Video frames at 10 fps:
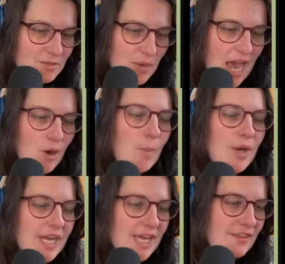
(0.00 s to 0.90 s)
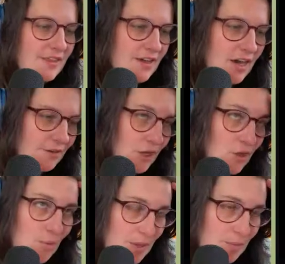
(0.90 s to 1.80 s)
but I will put it in the
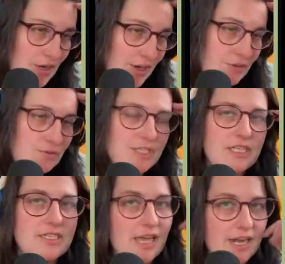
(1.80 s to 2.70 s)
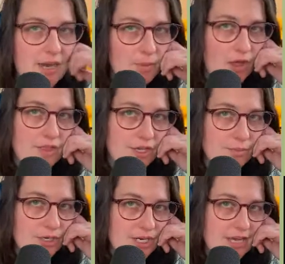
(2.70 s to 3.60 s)
follow-up email if you did sign up on the
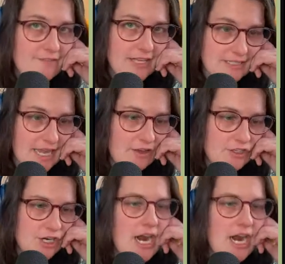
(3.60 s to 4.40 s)
community events calendar,